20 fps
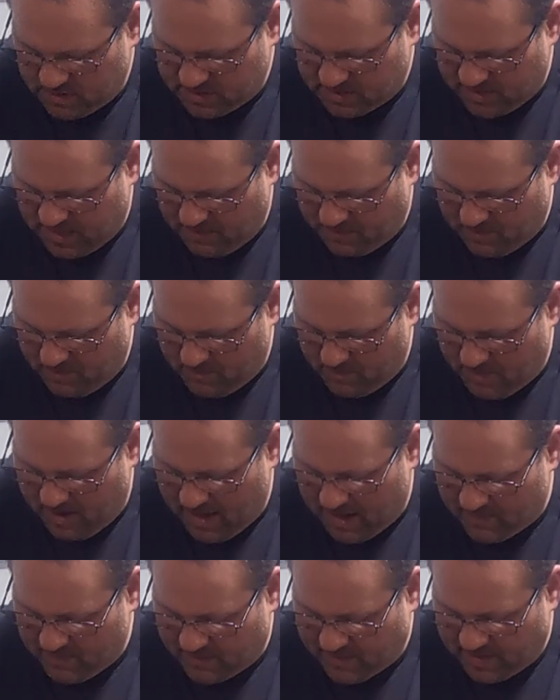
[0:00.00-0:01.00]
just keep in
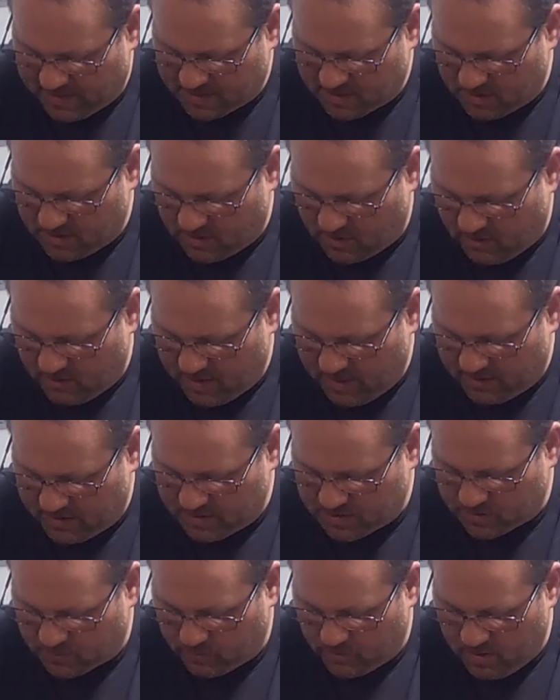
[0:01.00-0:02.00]
mind that that's gonna create
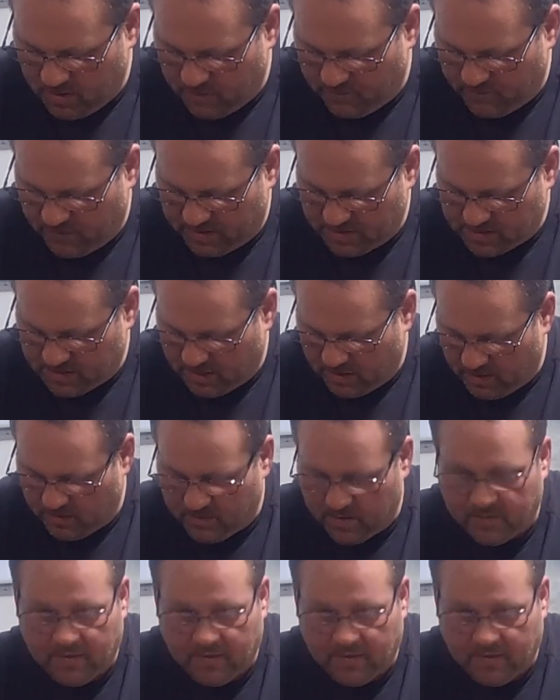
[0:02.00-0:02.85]
this rough interior